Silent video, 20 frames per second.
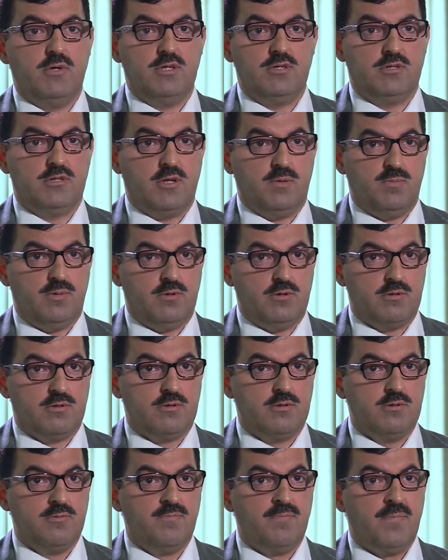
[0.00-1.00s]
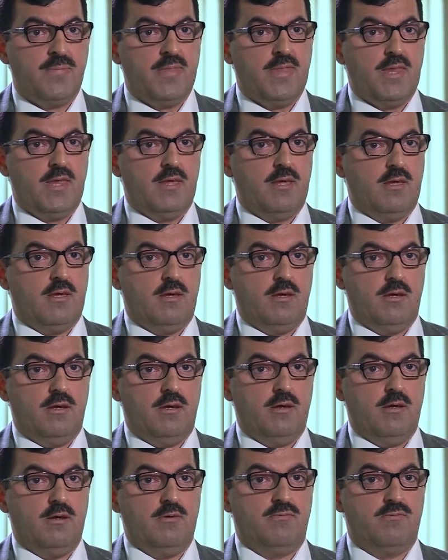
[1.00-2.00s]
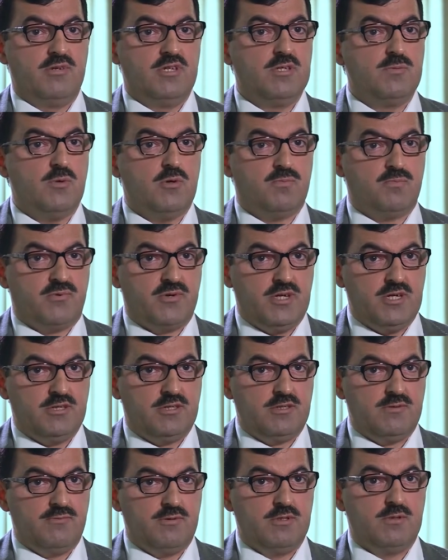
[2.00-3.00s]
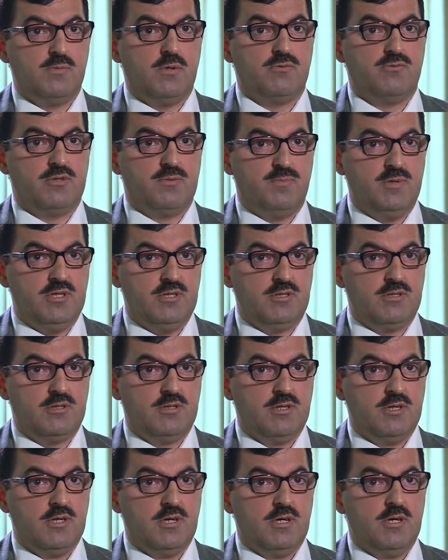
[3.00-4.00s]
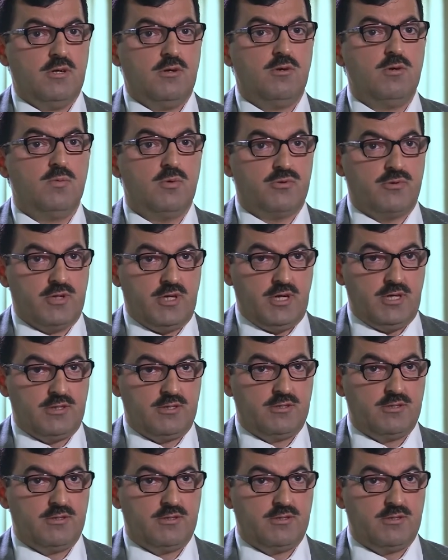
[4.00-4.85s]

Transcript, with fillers: We always support freedom of press, freedom of speech, human